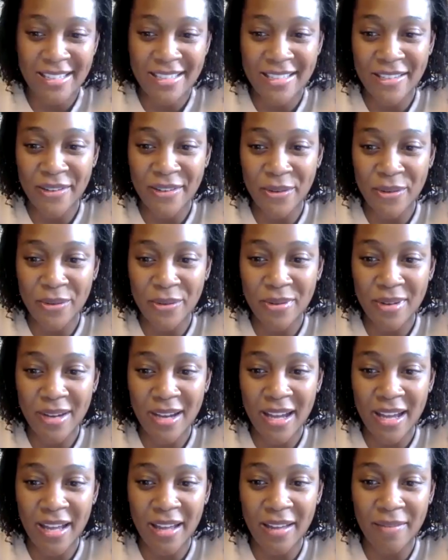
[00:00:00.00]
so
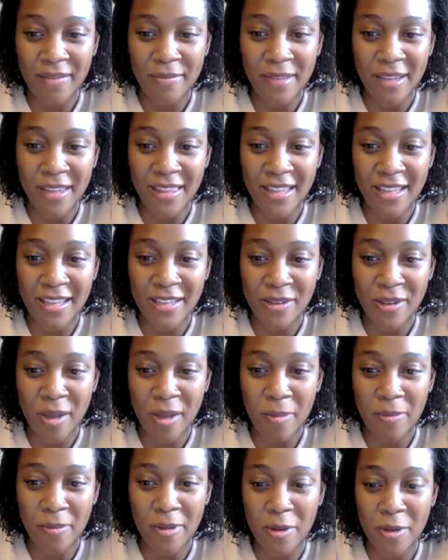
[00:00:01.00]
I think it'll
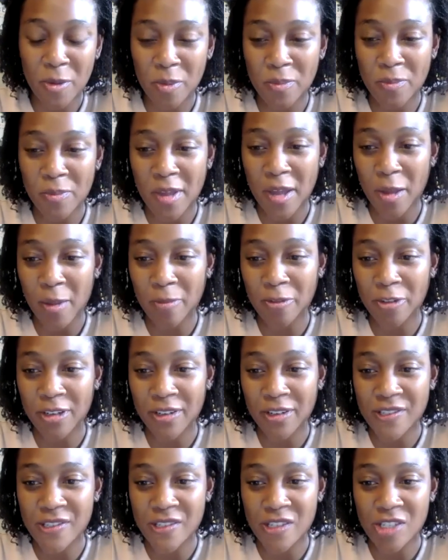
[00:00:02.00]
help for
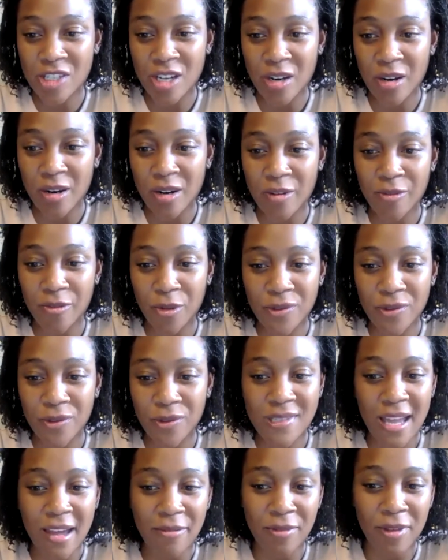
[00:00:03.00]
us to share our full
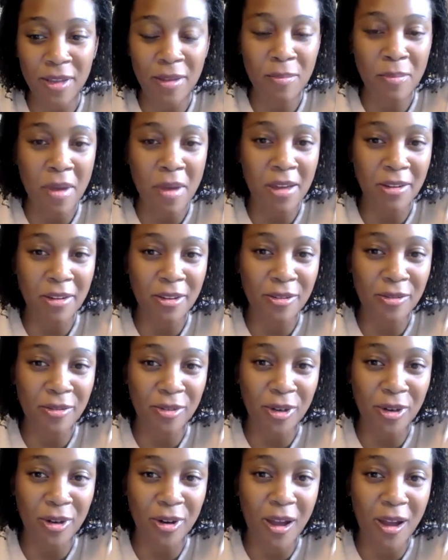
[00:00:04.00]
staffing model
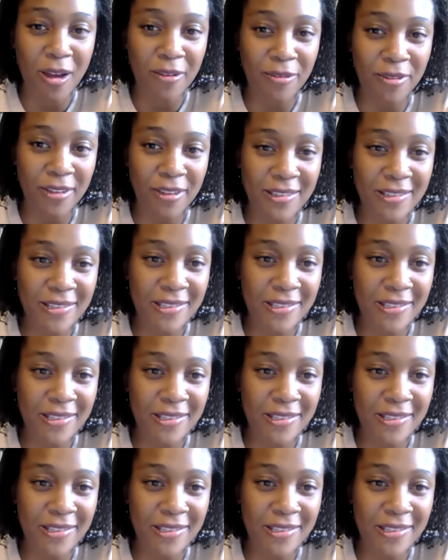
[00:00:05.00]
for our office.